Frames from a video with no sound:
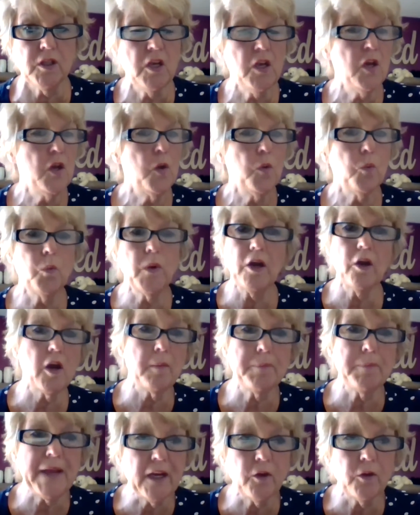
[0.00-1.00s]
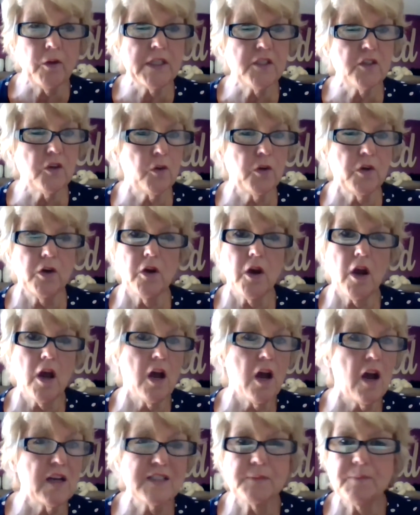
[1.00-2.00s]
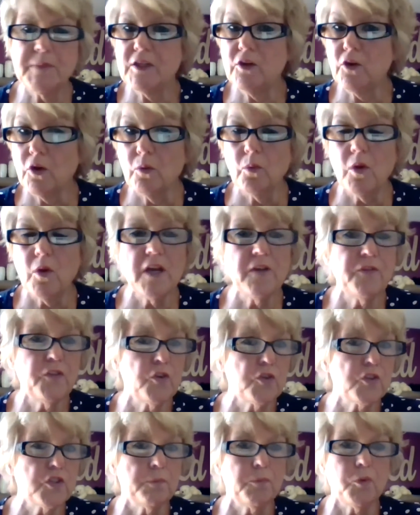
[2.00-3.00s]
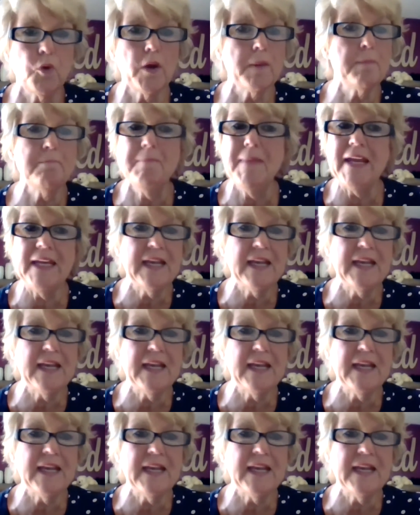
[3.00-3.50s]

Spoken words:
where a parent or a husband or a wife or a support may